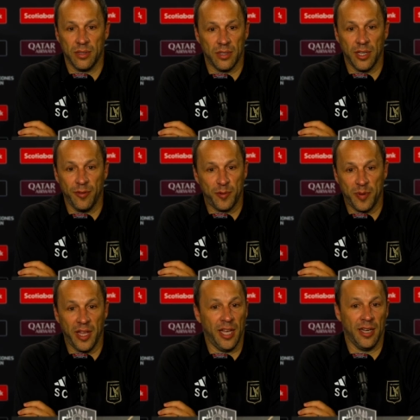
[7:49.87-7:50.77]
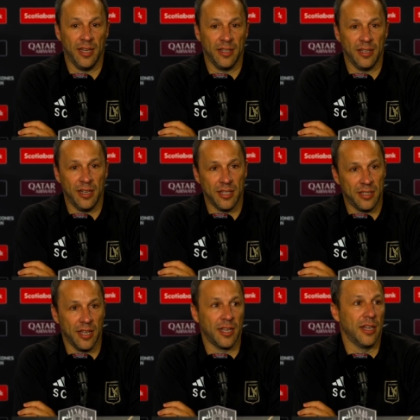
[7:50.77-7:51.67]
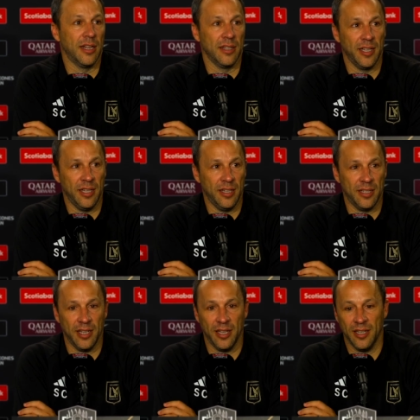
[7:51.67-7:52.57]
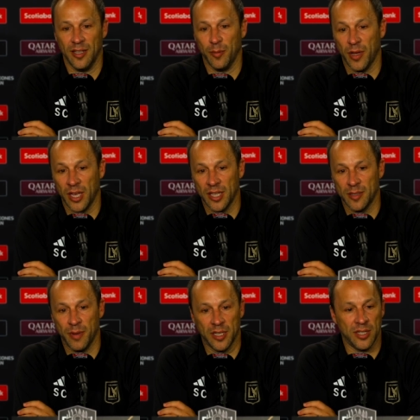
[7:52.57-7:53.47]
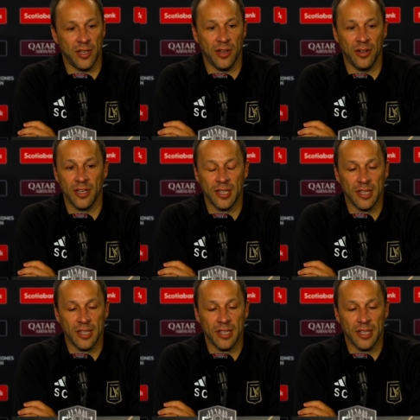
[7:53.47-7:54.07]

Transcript: Loved playing in Azteca and against Mexico.